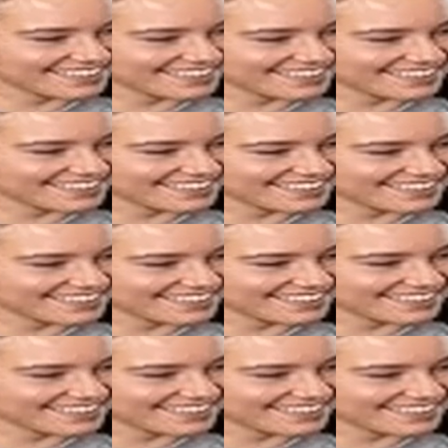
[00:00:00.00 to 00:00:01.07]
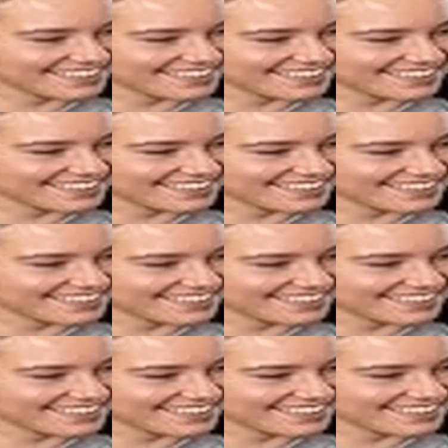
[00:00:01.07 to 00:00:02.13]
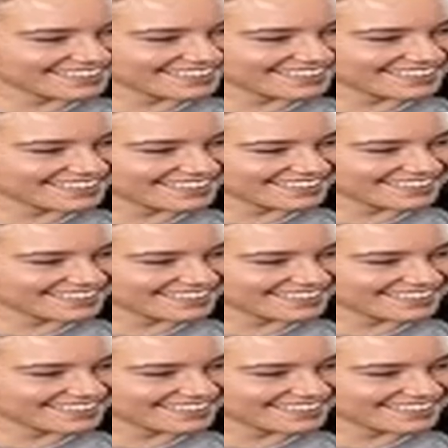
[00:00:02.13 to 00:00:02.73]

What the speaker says: (silence)